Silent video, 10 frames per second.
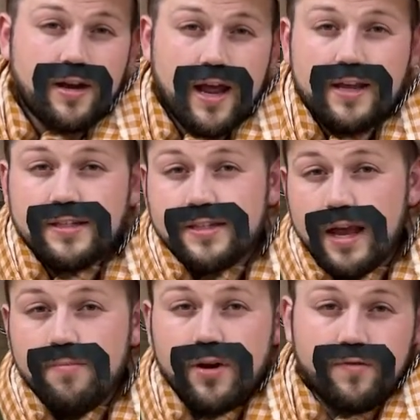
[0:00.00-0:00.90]
as
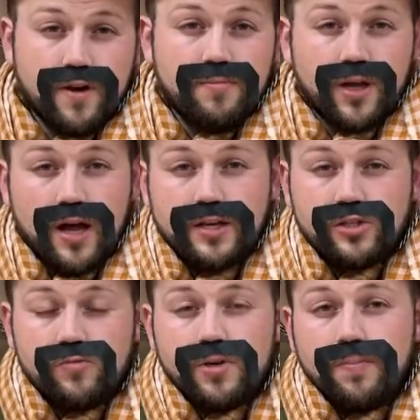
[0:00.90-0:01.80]
separate from the
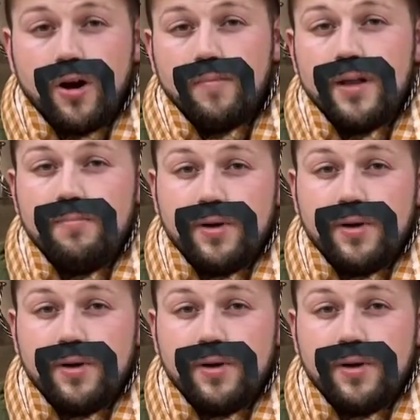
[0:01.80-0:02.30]
costume department,